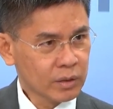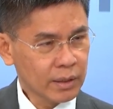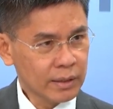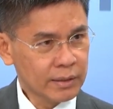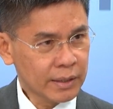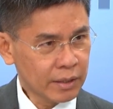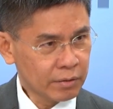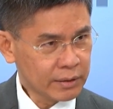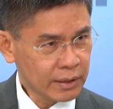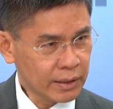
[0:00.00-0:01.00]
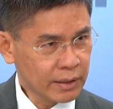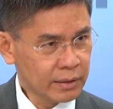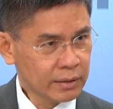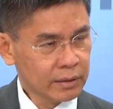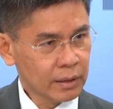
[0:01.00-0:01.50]
in security,
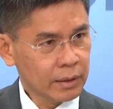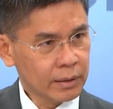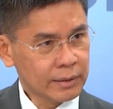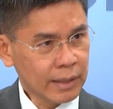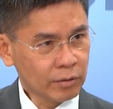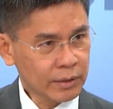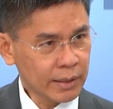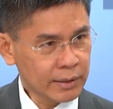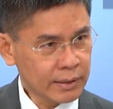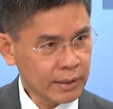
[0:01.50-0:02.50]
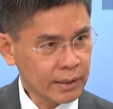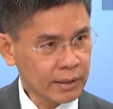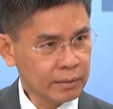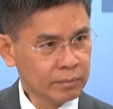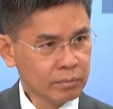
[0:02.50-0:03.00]
uh, in South China
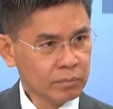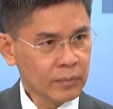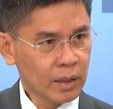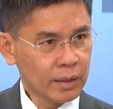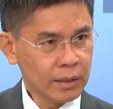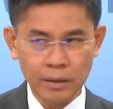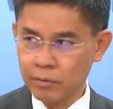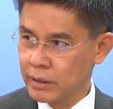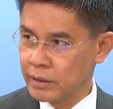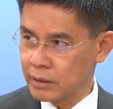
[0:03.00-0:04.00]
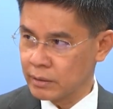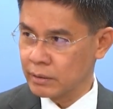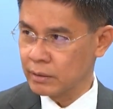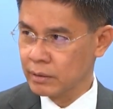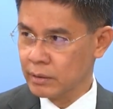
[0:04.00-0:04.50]
Sea, in the
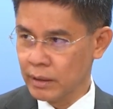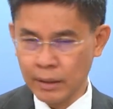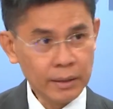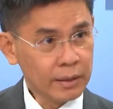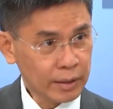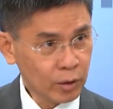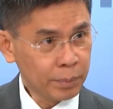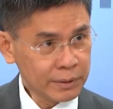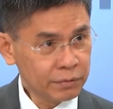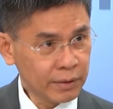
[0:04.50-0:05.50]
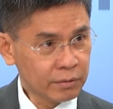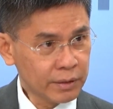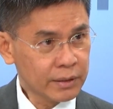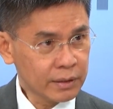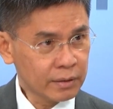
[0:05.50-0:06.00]
region, in Indo-Pacific
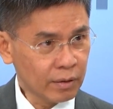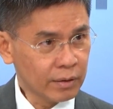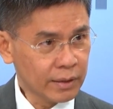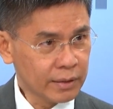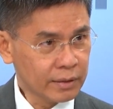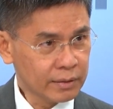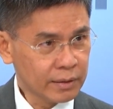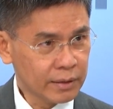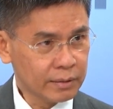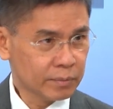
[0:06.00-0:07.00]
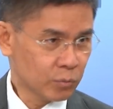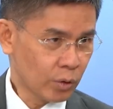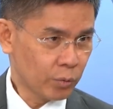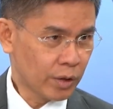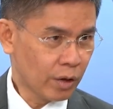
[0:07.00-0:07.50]
region, or in, in
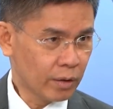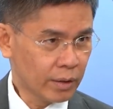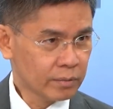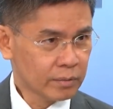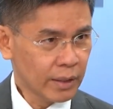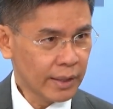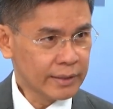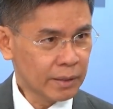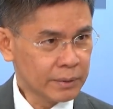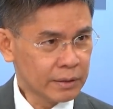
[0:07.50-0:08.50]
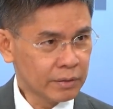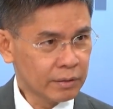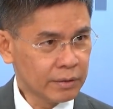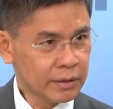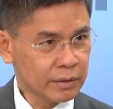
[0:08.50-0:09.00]
what we call Asia-Pacific
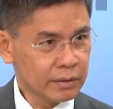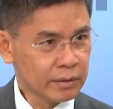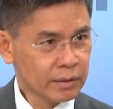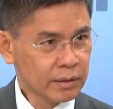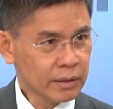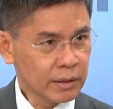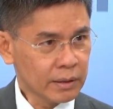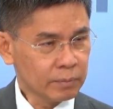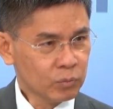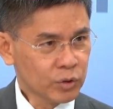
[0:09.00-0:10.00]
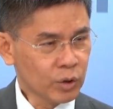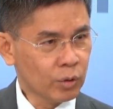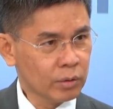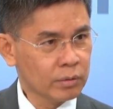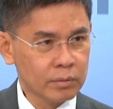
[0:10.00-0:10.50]
region.
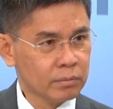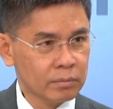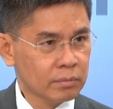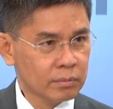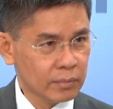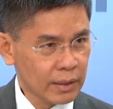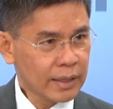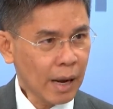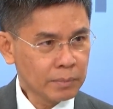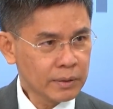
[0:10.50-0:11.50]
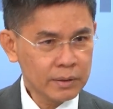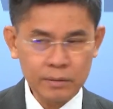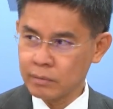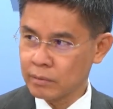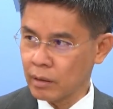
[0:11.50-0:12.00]
so it
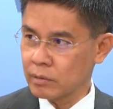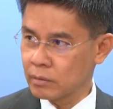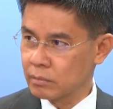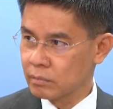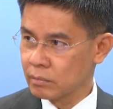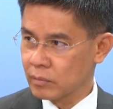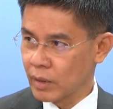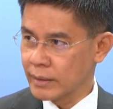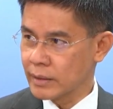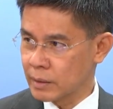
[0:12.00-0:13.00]
comes not as a